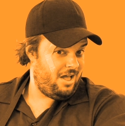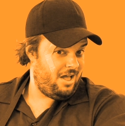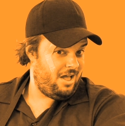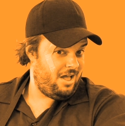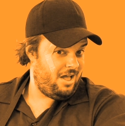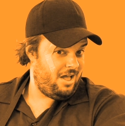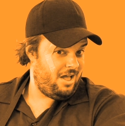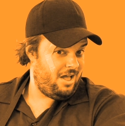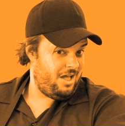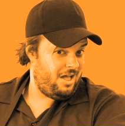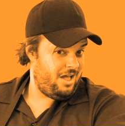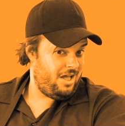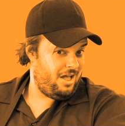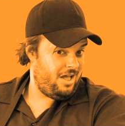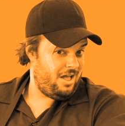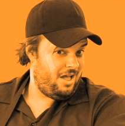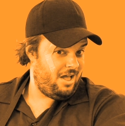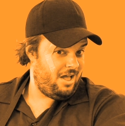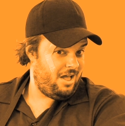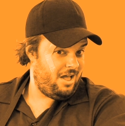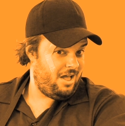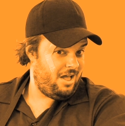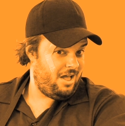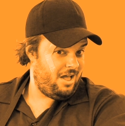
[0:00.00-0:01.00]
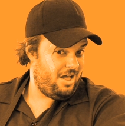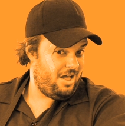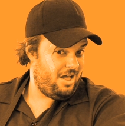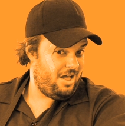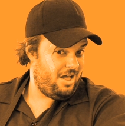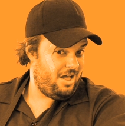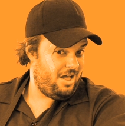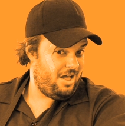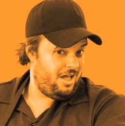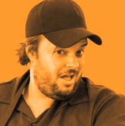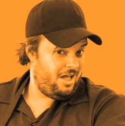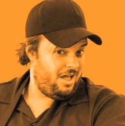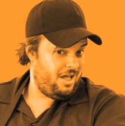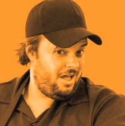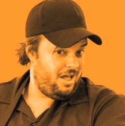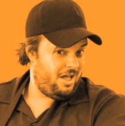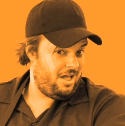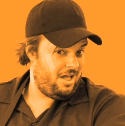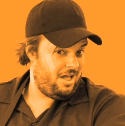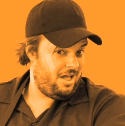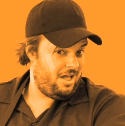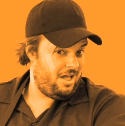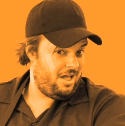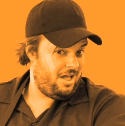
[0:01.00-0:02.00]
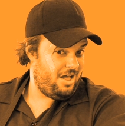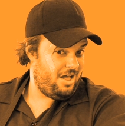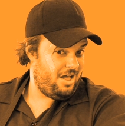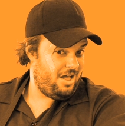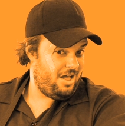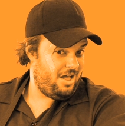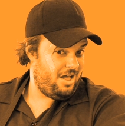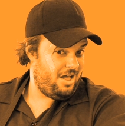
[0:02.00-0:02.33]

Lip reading: (silence)